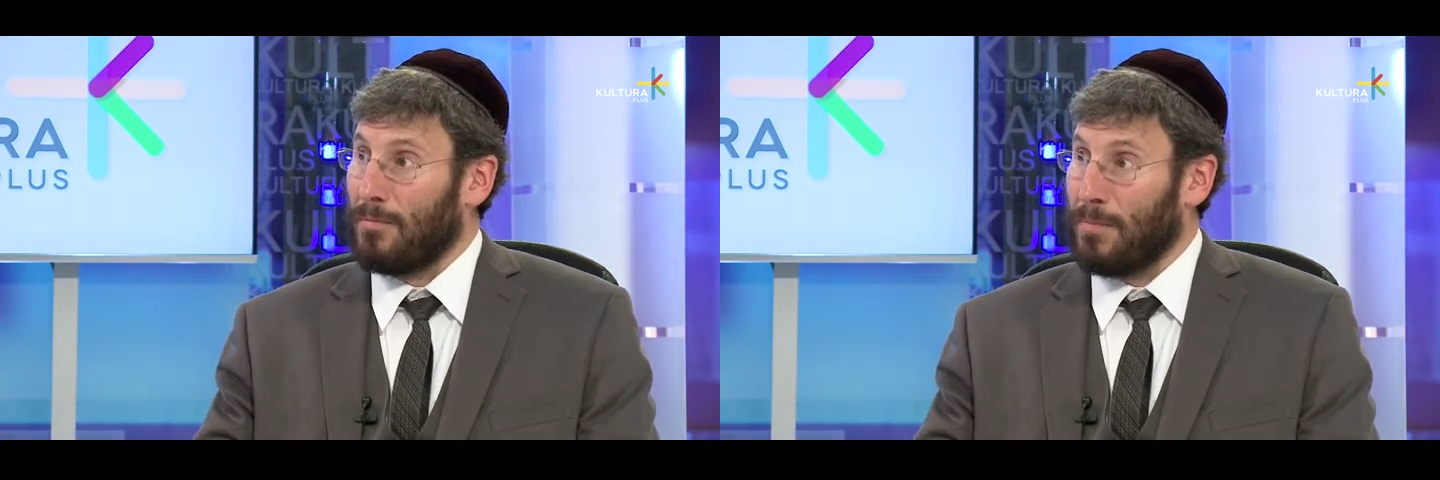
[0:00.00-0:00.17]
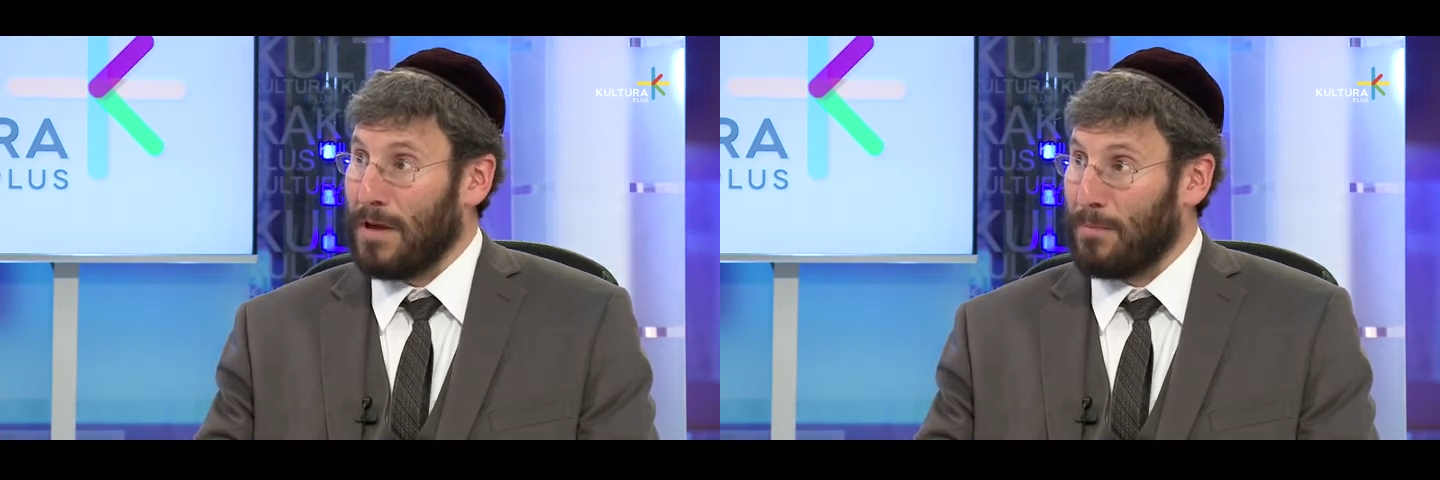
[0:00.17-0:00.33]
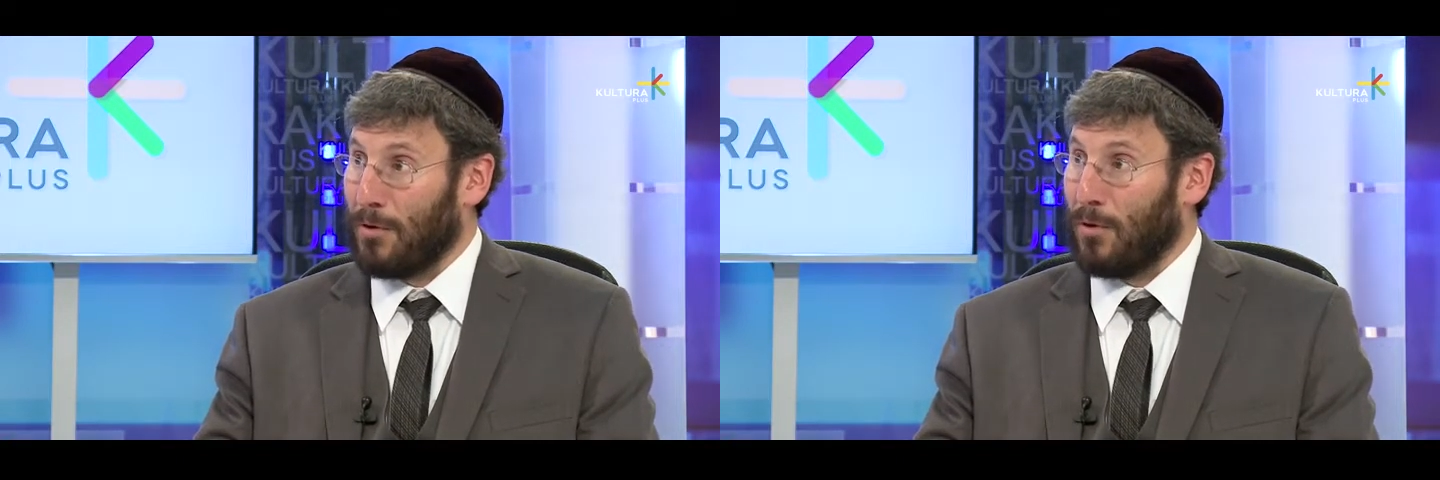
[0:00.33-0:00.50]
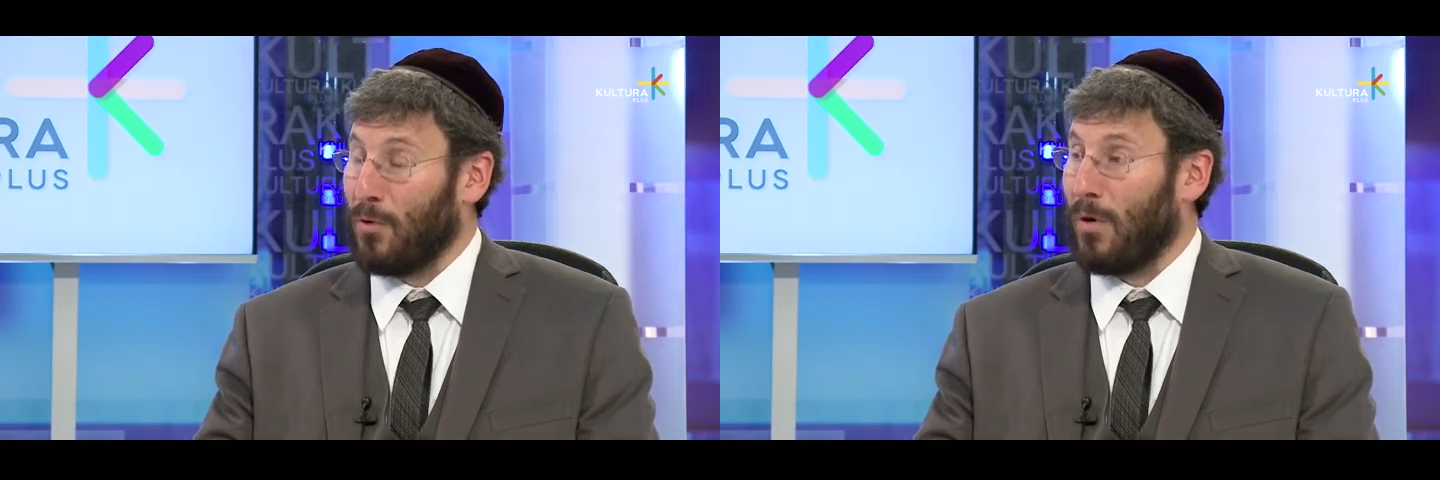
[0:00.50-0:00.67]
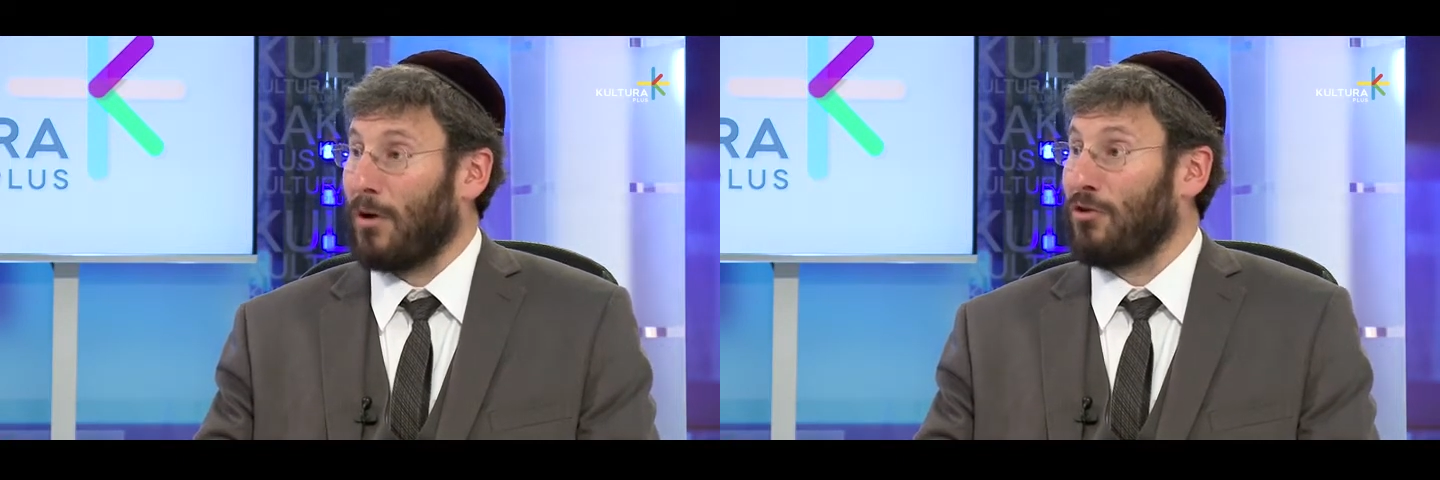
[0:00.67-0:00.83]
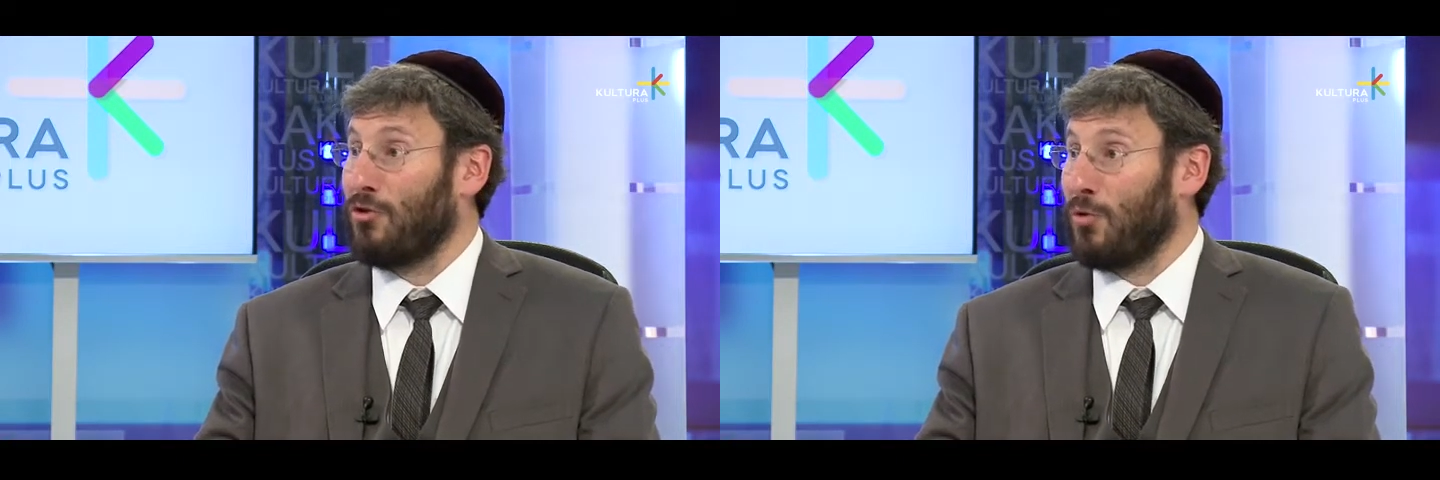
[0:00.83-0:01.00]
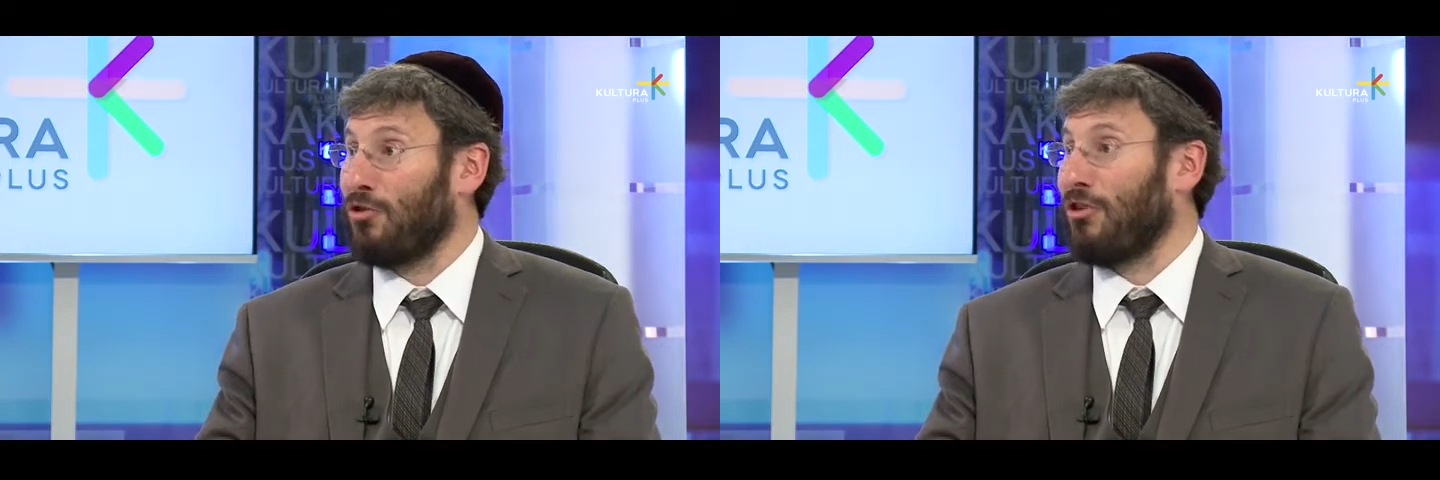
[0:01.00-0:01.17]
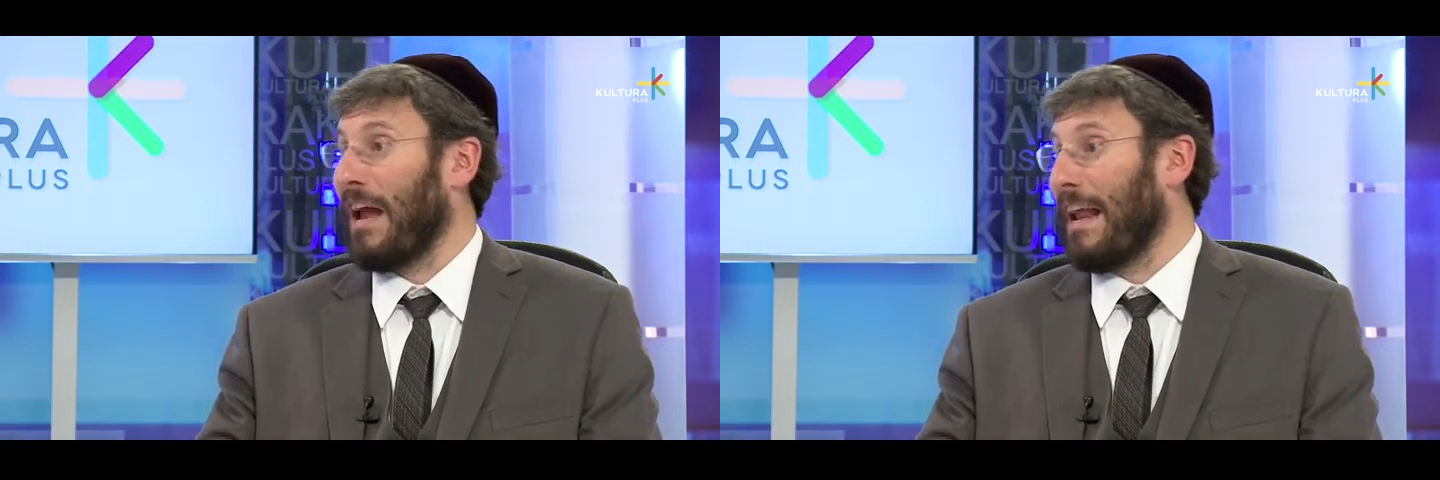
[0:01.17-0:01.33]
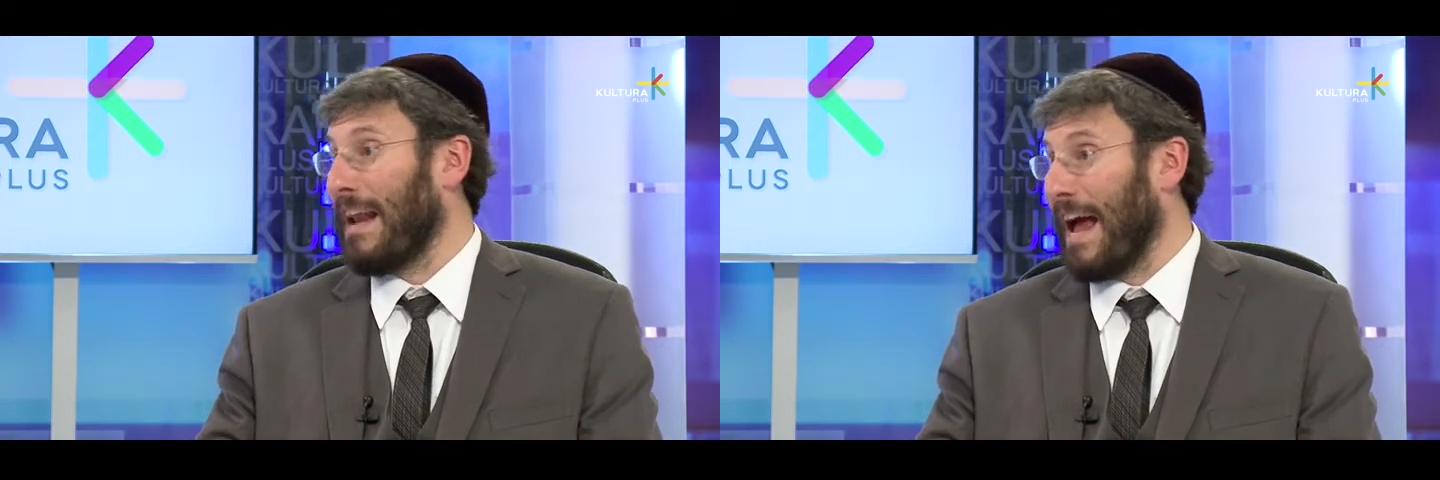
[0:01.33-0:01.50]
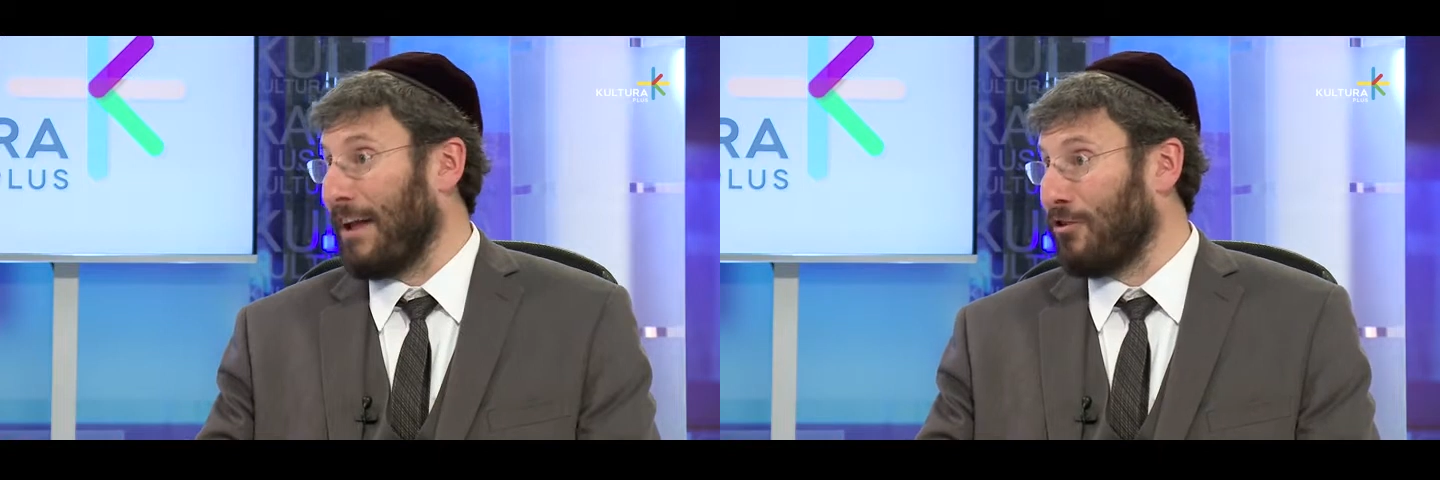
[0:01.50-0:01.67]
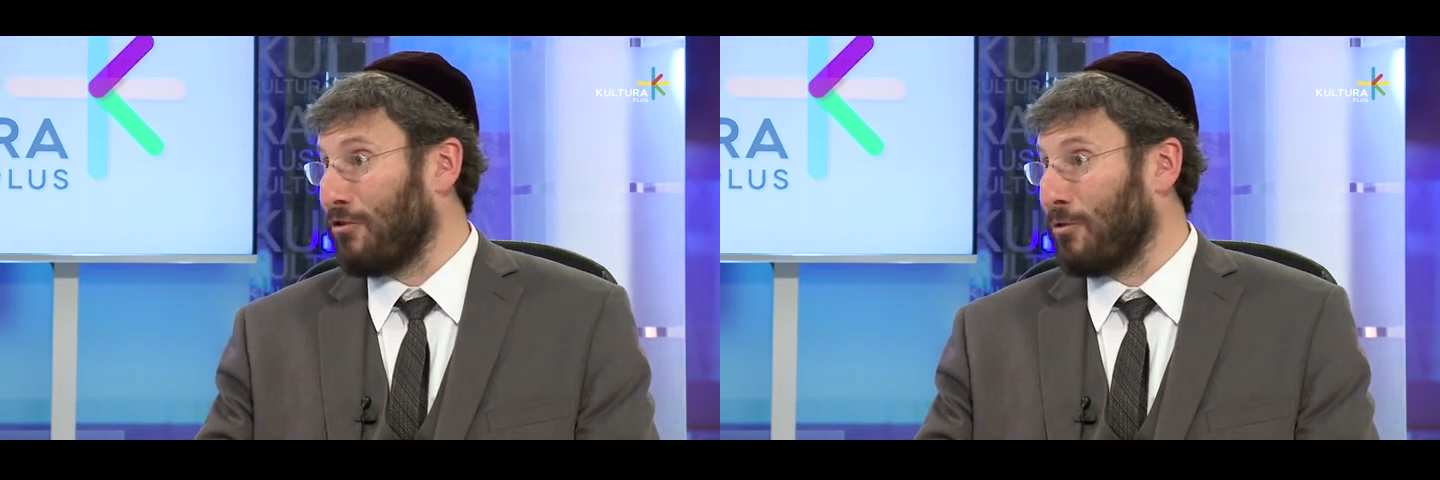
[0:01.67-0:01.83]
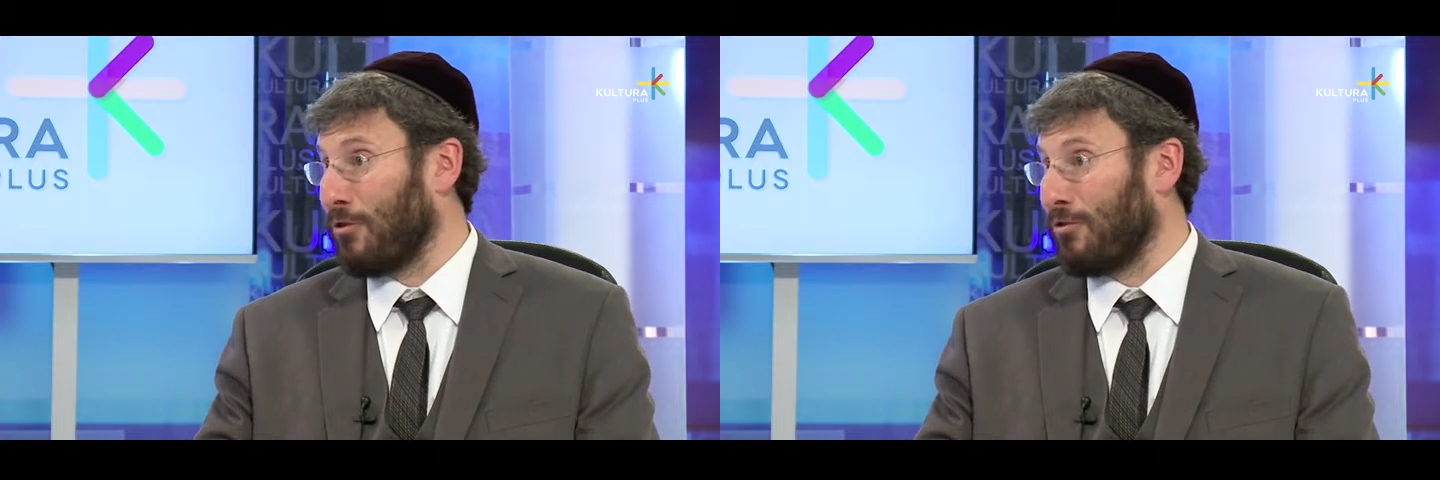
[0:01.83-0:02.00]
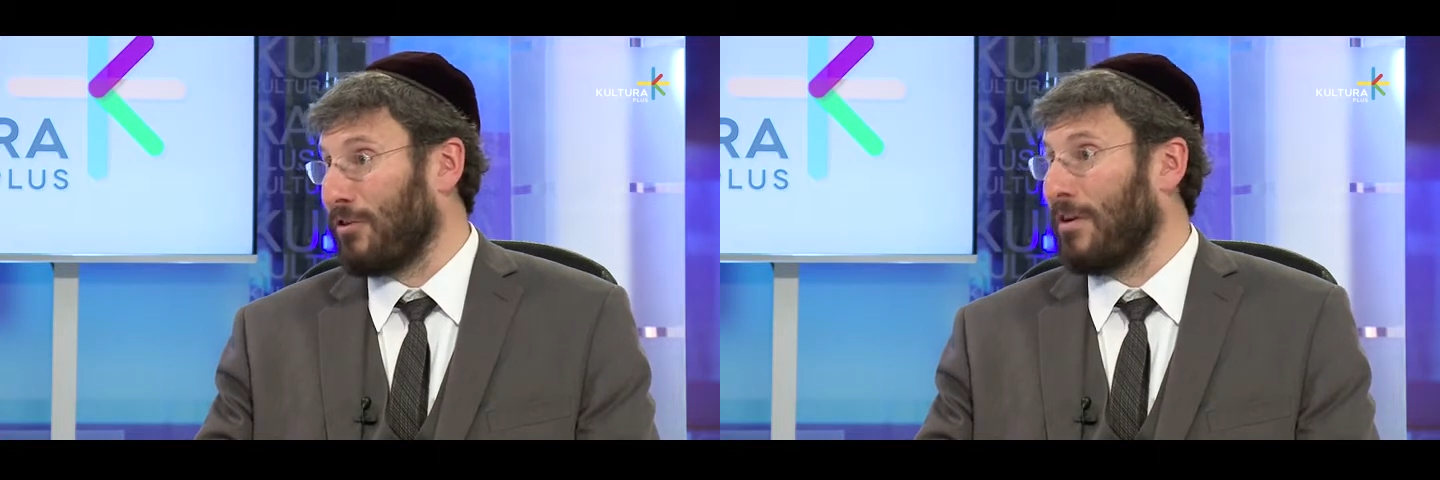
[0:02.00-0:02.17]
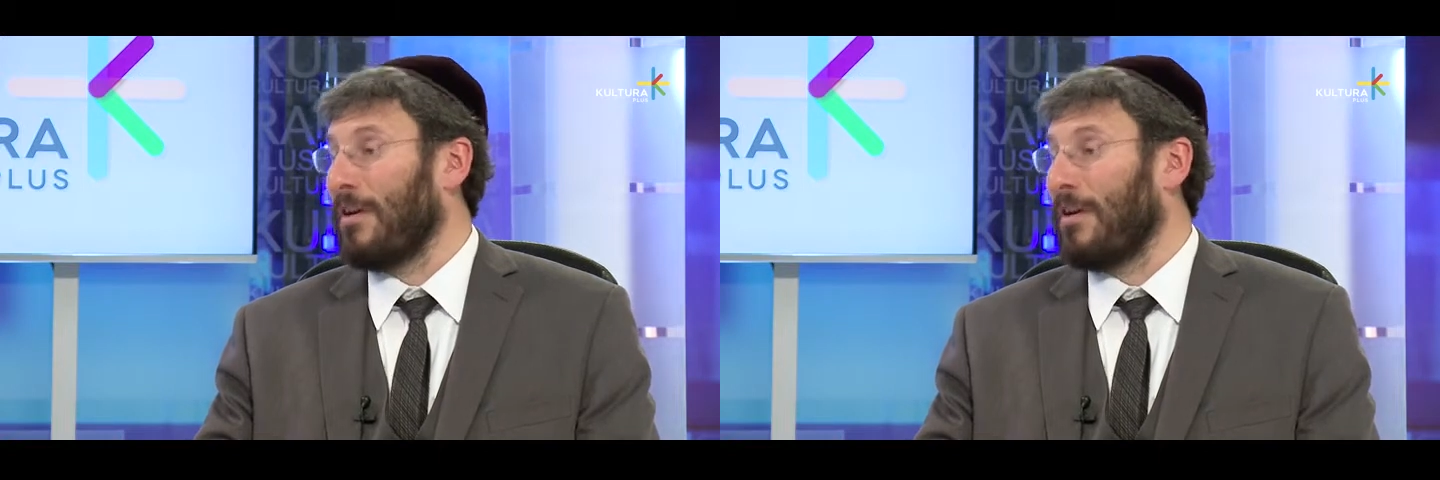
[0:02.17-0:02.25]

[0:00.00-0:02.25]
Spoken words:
people who are Jewish and non-Jewish.